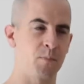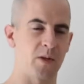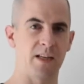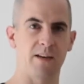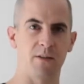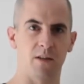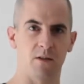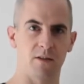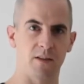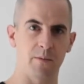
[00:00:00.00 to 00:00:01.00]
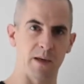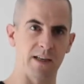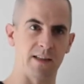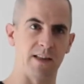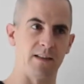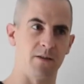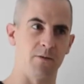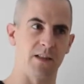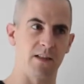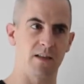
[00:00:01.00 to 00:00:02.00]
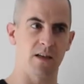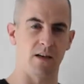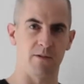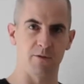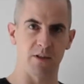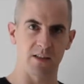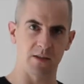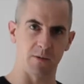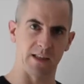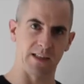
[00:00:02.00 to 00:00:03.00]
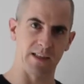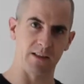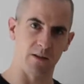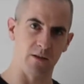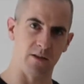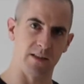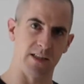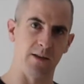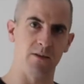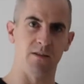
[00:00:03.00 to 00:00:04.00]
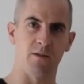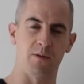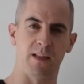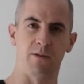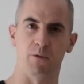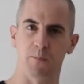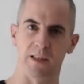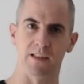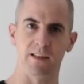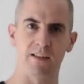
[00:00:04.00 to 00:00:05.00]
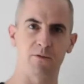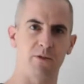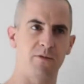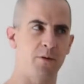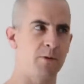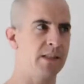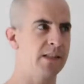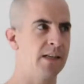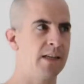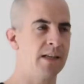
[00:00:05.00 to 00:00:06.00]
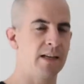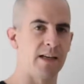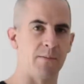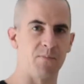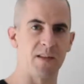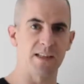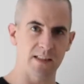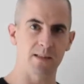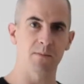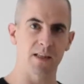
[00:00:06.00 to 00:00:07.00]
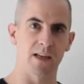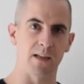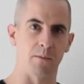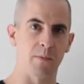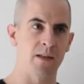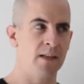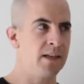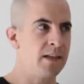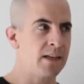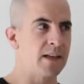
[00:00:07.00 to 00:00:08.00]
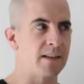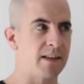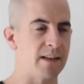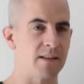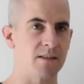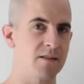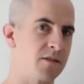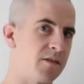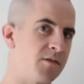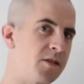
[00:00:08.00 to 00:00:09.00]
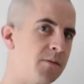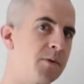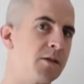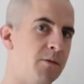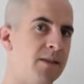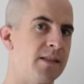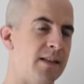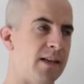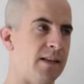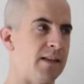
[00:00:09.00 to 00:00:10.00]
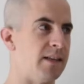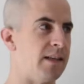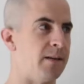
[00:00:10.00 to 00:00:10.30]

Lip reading: putting a heavy load on your back and then doing calf raises where you kind of lower down and doing that repeatedly for a few weeks, that seemed to help. And then sort of subsequent to that,